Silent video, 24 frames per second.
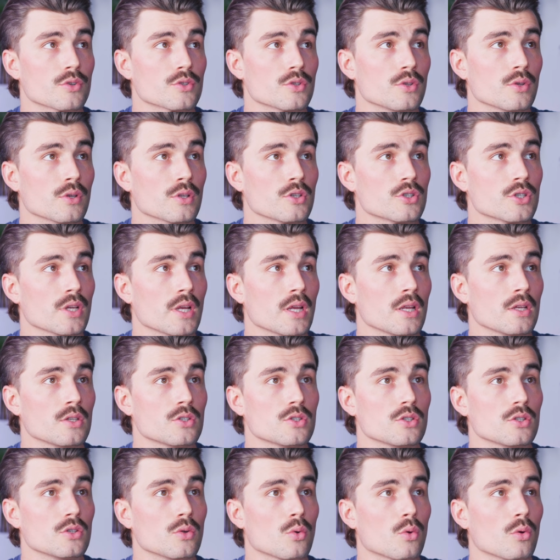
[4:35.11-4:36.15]
So you can
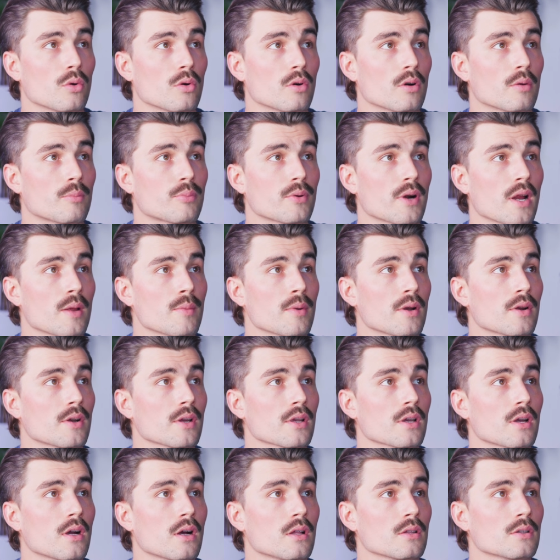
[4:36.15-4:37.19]
change your
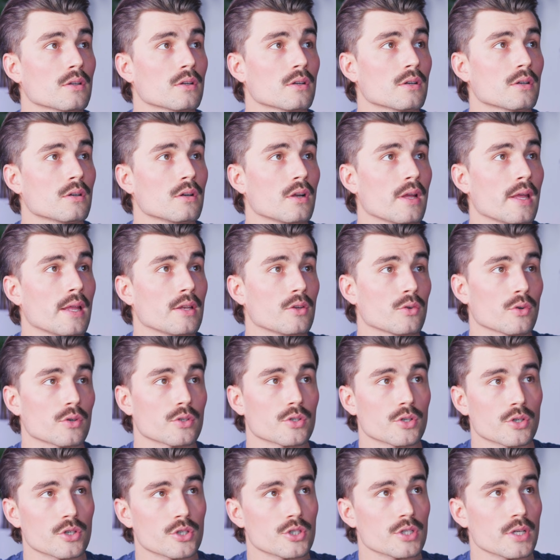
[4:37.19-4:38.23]
primary color and your
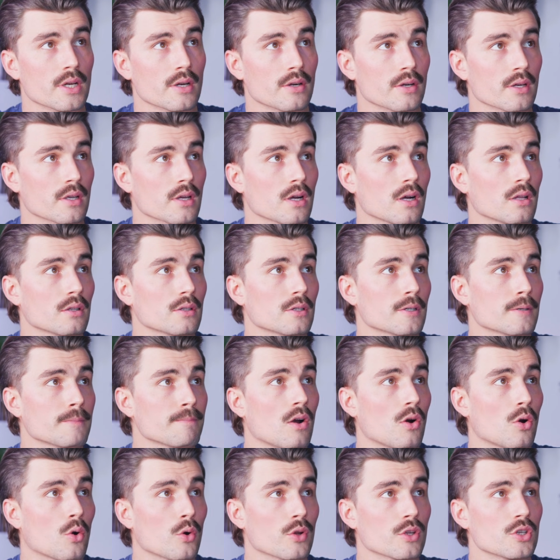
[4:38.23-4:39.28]
tertiary color,
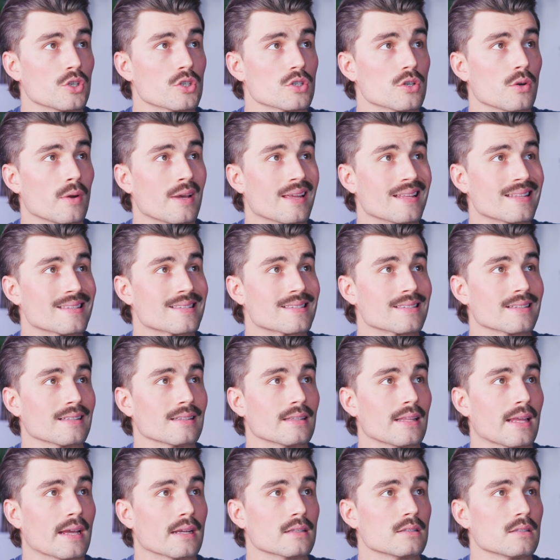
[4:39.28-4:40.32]
or you can just go ahead and
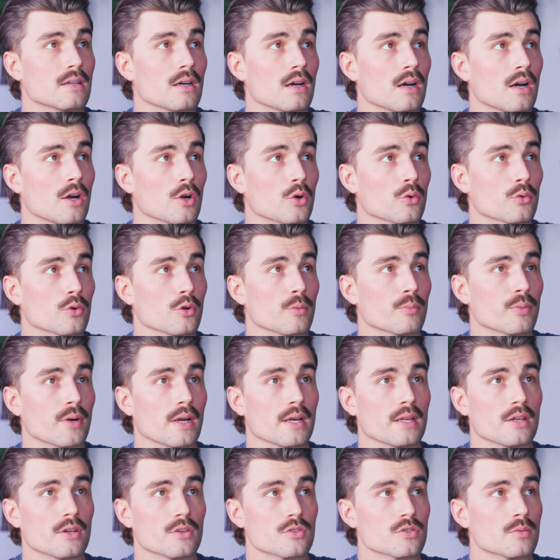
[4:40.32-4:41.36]
select uh, a group right here.